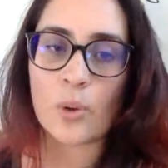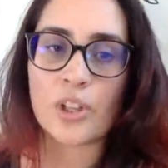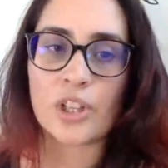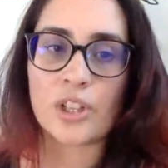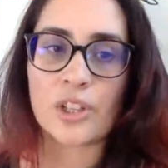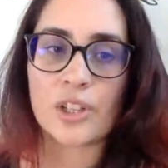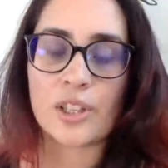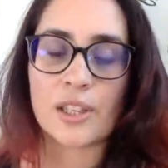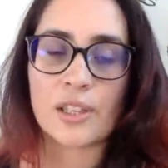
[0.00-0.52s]

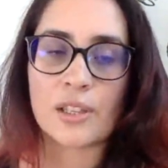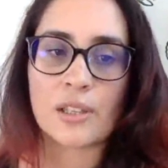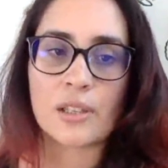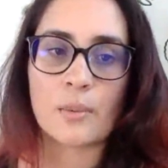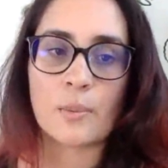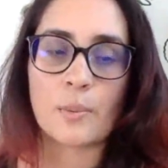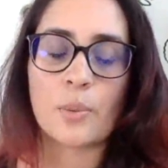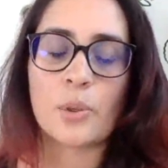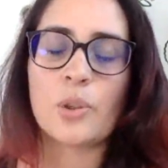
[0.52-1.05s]
which is this
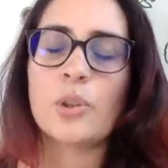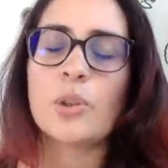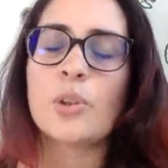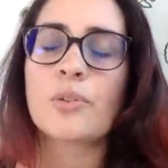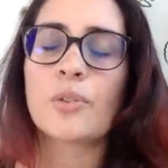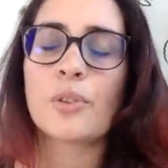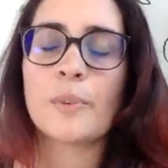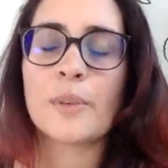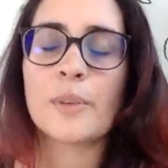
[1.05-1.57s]

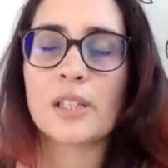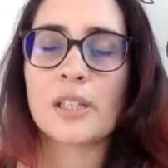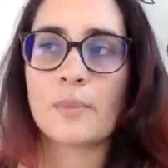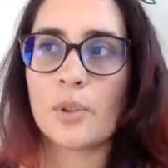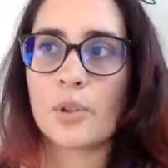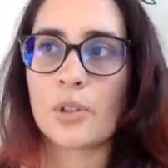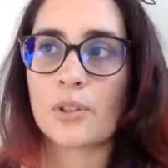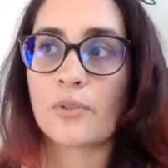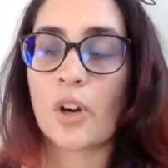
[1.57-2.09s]
beautiful piece
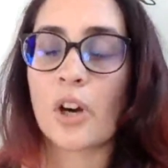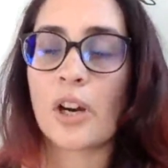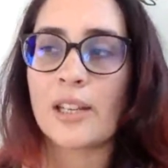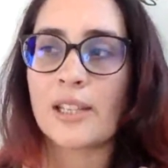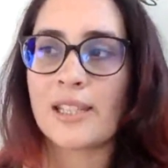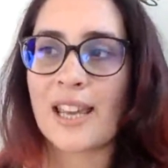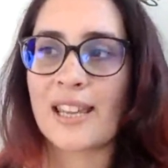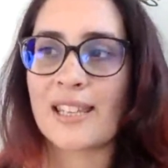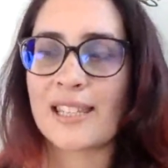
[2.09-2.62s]
of music,
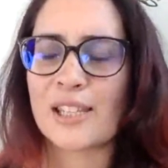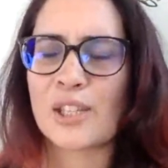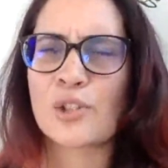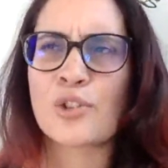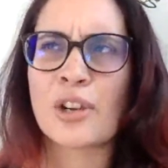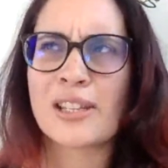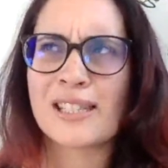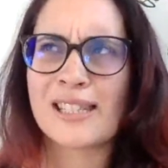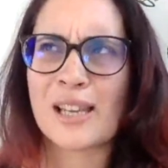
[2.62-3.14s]
very intense.
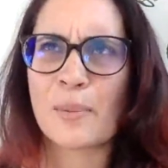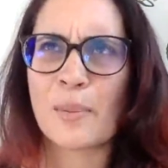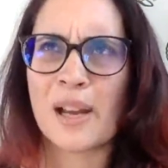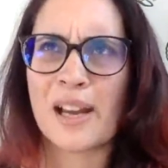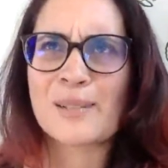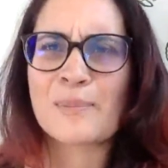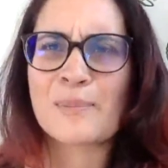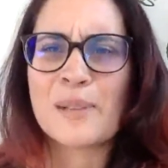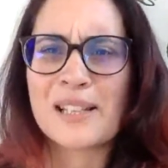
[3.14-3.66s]
It stresses out my